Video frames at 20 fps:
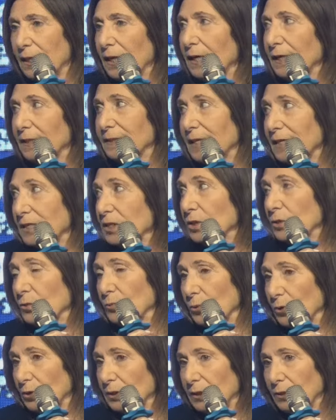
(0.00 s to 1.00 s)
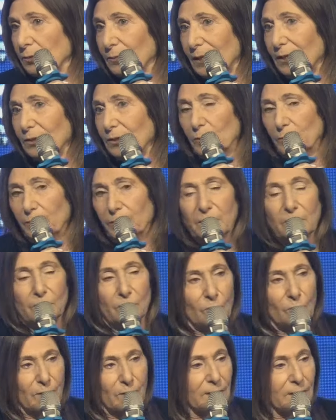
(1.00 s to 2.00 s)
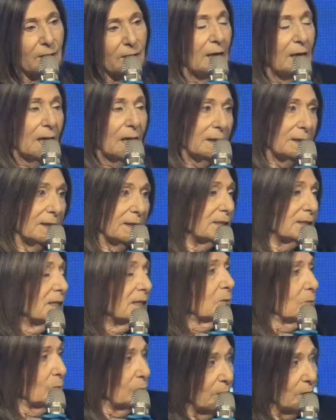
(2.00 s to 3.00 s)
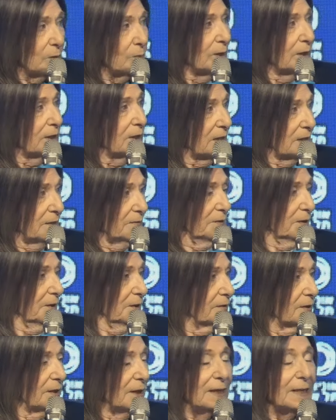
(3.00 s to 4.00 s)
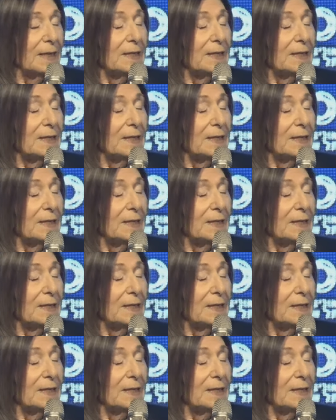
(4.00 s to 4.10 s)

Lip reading: He doesn't want Iran to be nuclear. And they say, we will give it.